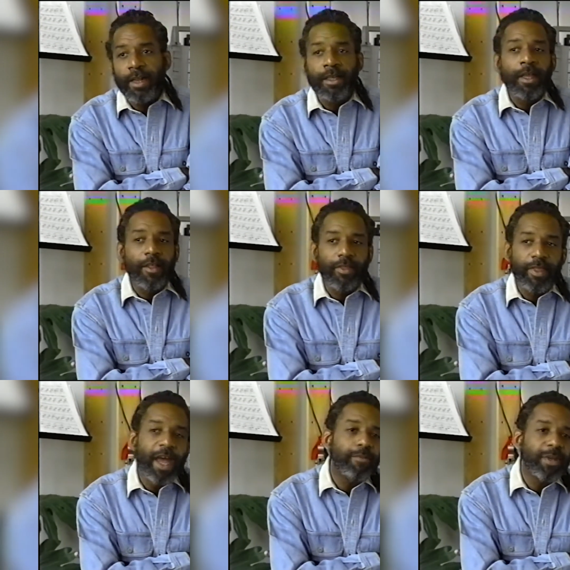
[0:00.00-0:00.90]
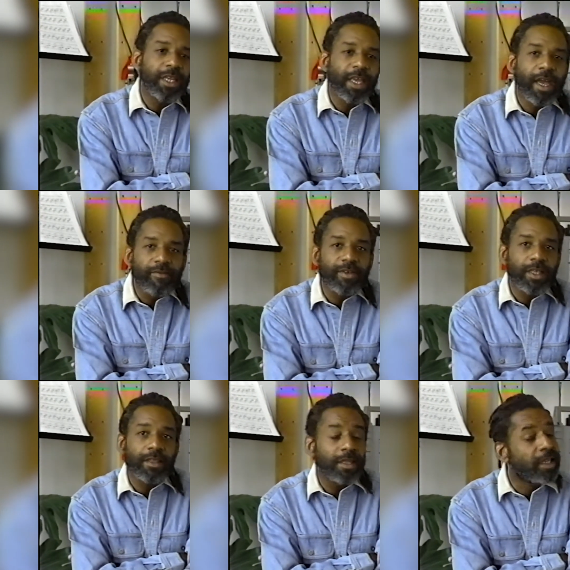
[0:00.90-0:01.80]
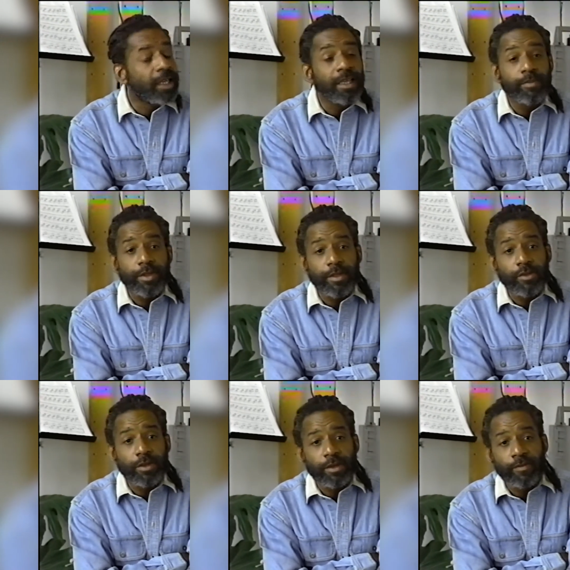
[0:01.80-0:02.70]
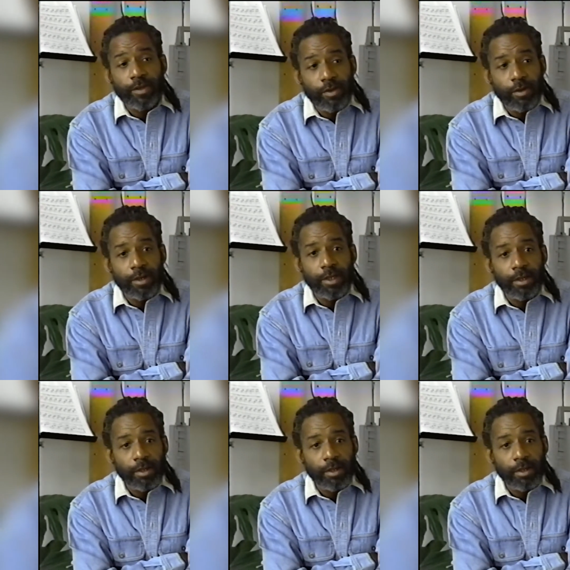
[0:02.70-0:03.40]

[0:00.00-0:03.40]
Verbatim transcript: that many ethnics in any position of authority.